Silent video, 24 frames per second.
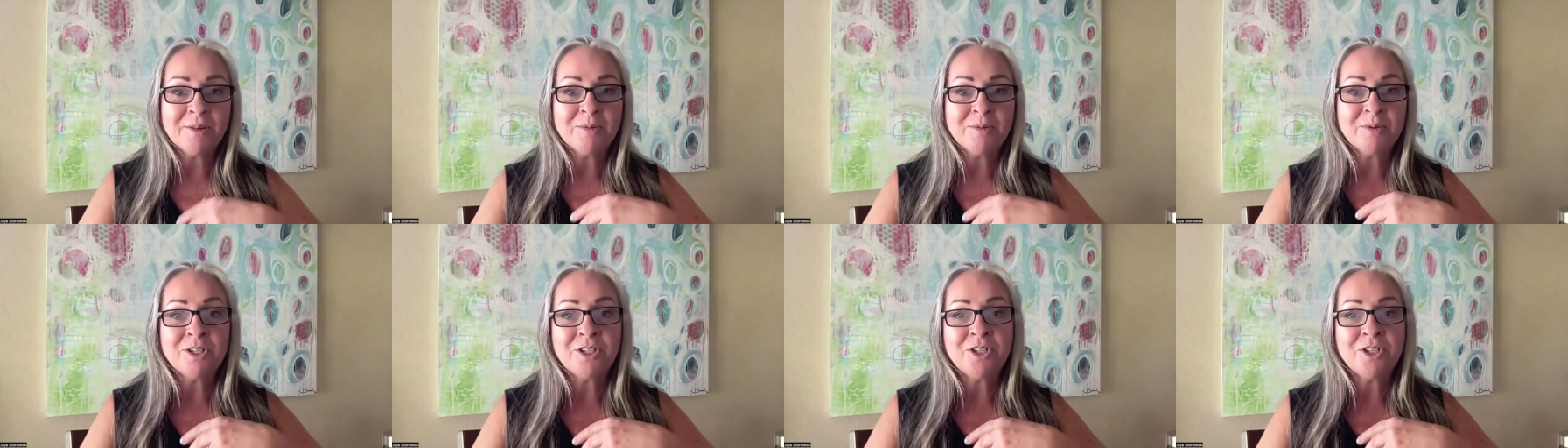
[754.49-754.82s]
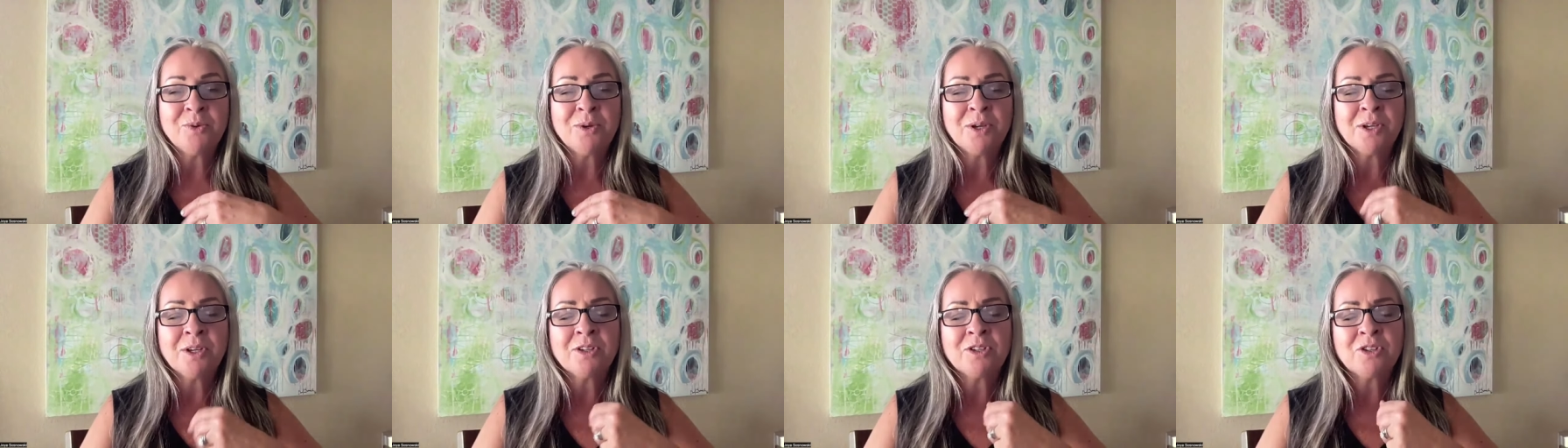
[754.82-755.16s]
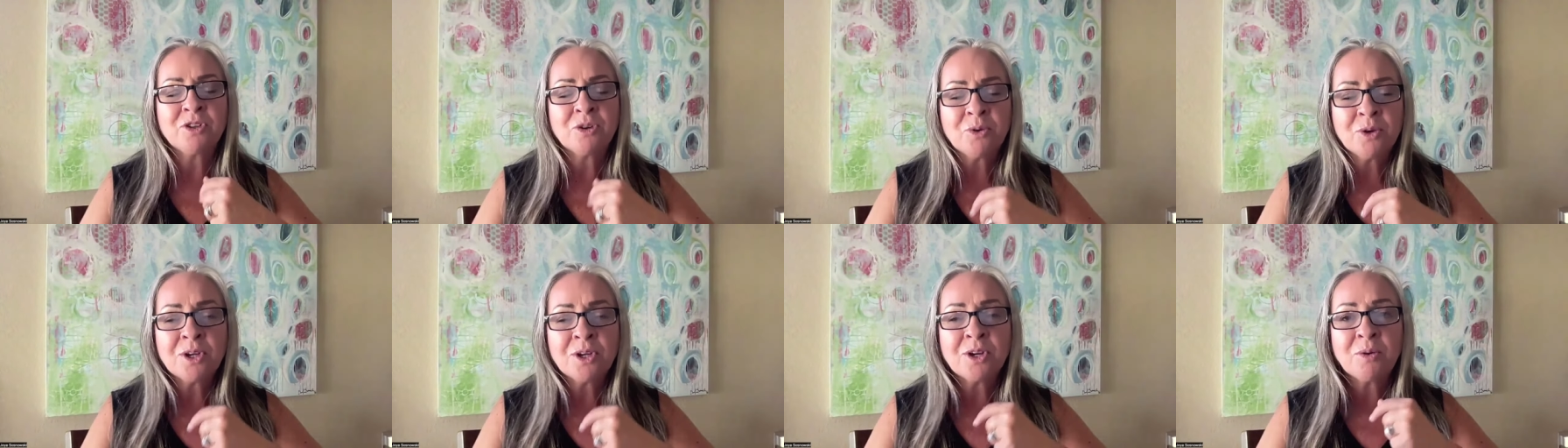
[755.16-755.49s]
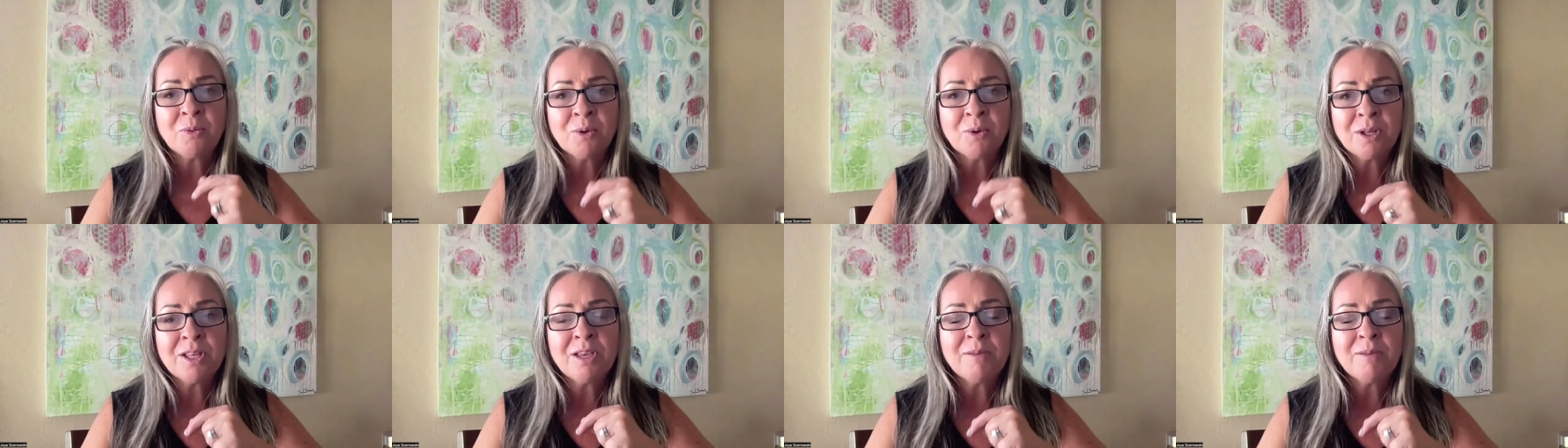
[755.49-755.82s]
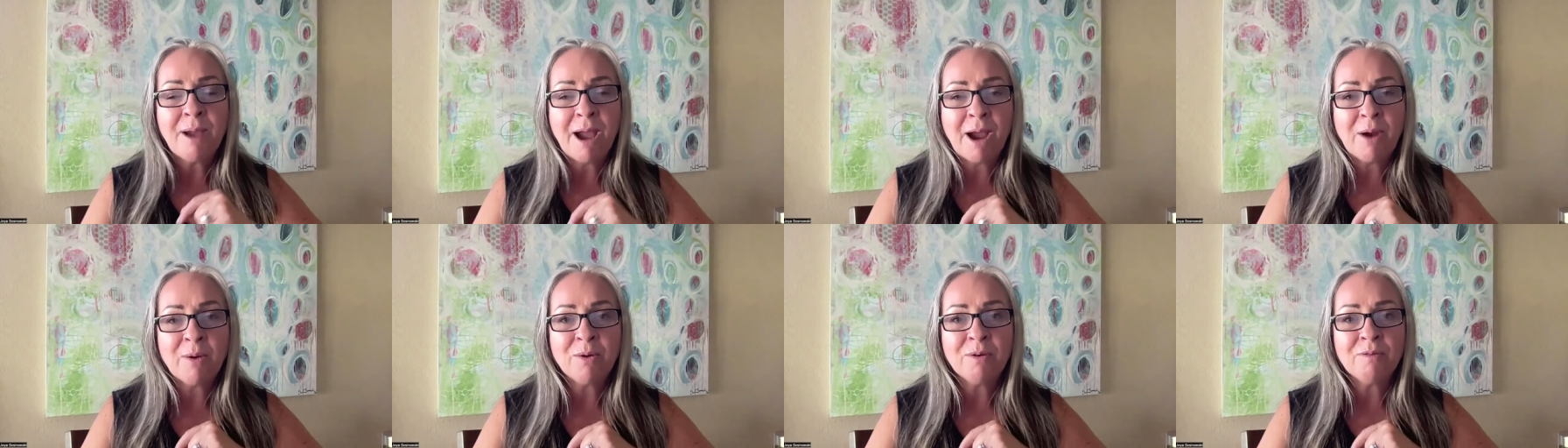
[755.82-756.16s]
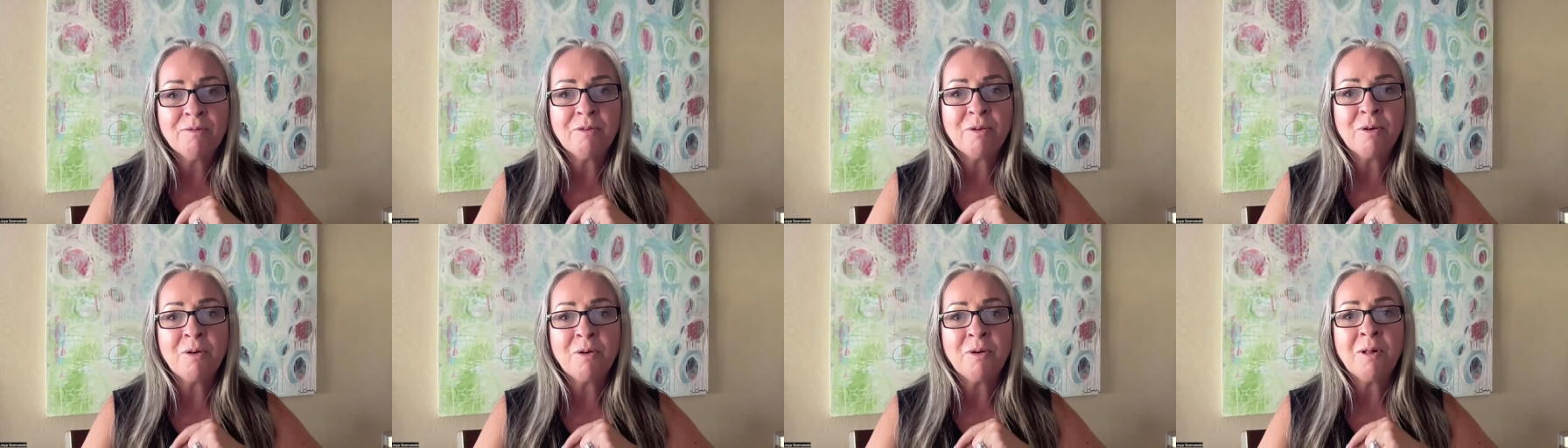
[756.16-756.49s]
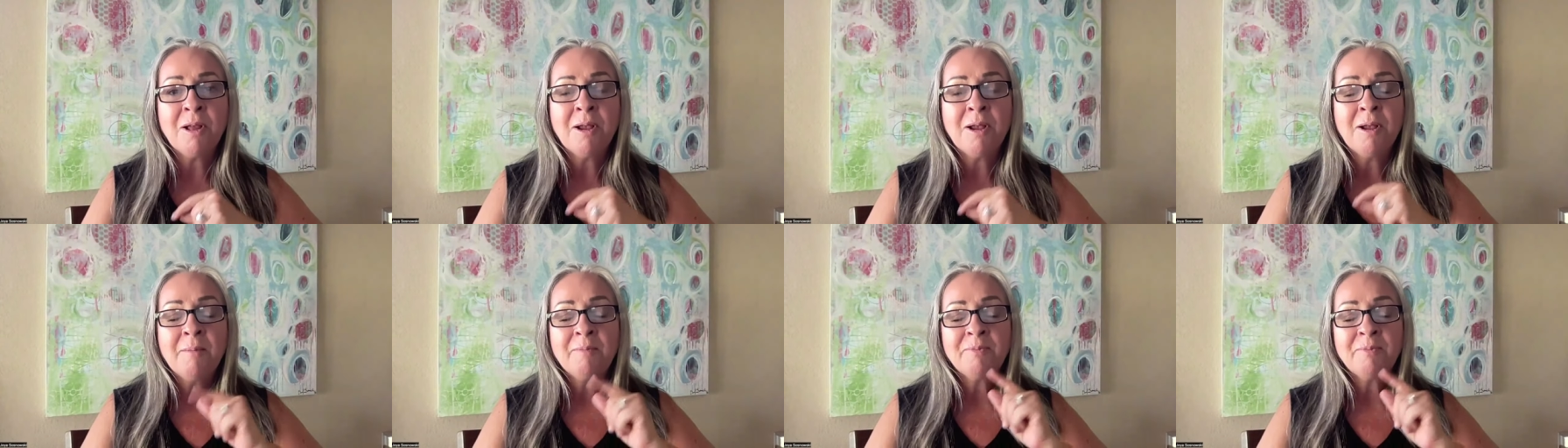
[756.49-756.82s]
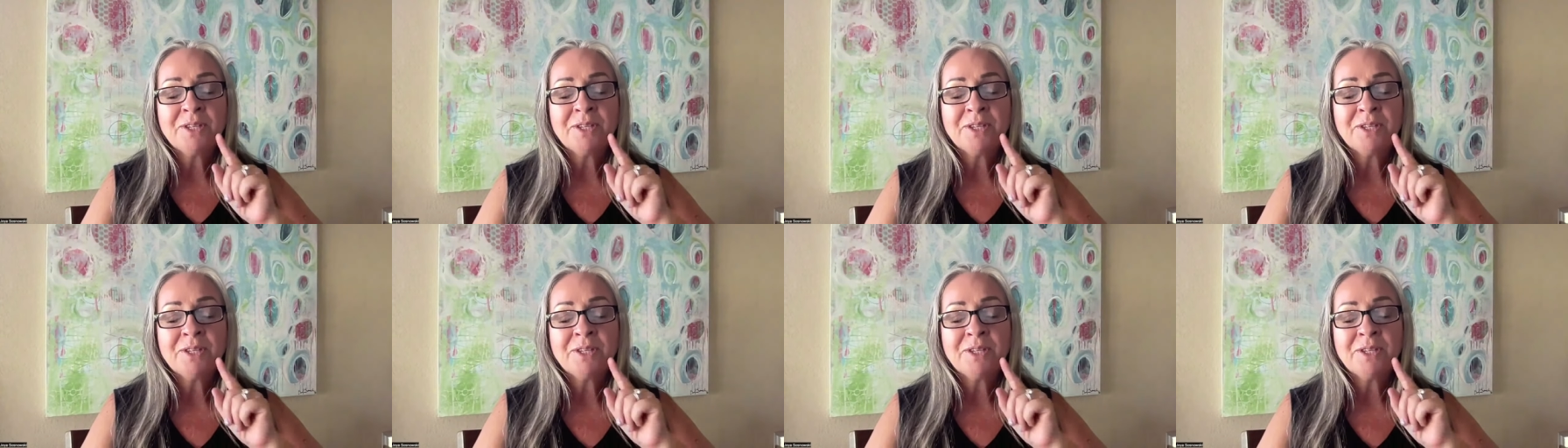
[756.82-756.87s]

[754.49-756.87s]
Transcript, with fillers: it was doing during a really powerful